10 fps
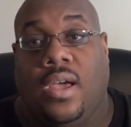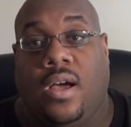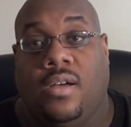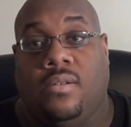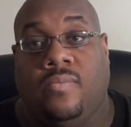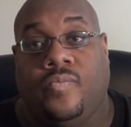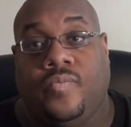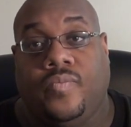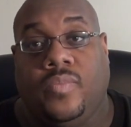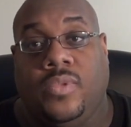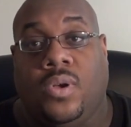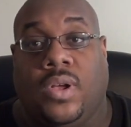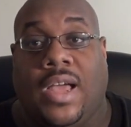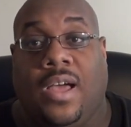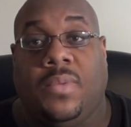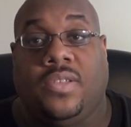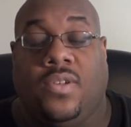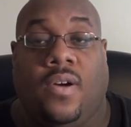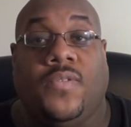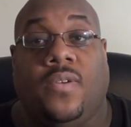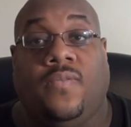um, your comics off your